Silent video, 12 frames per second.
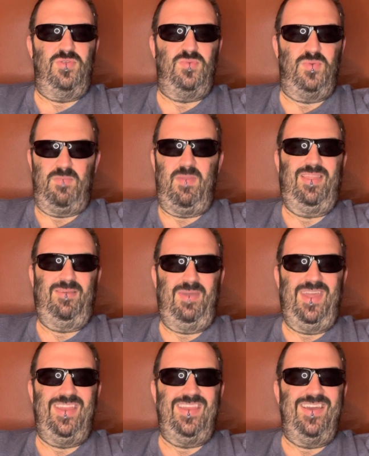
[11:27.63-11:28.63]
remake the
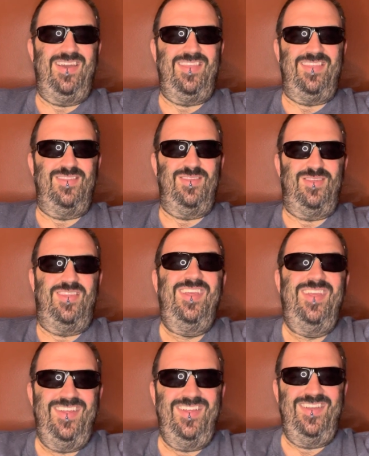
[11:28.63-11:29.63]
Mighty Ducks and just
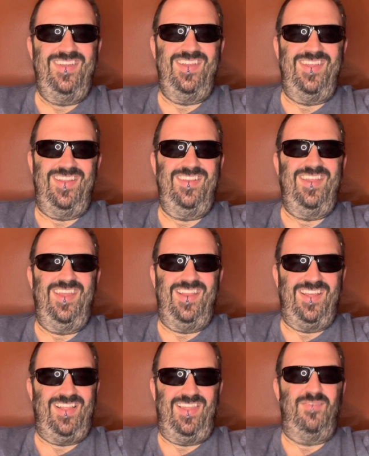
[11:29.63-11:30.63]
in a
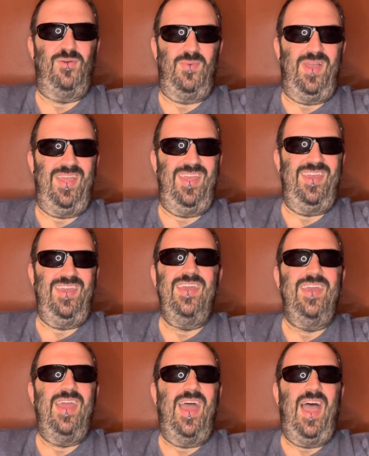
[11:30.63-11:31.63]
clever way?
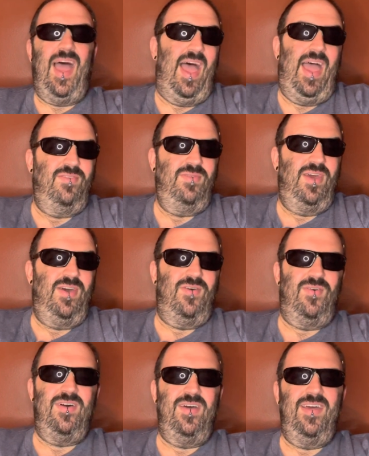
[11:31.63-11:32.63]
I don't know.